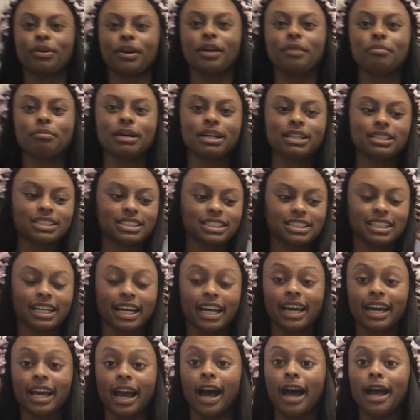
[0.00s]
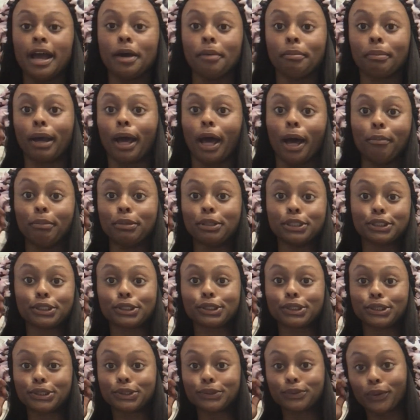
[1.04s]
pretty much today I am coming
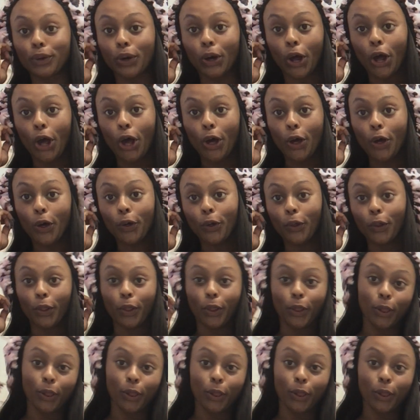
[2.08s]
to you all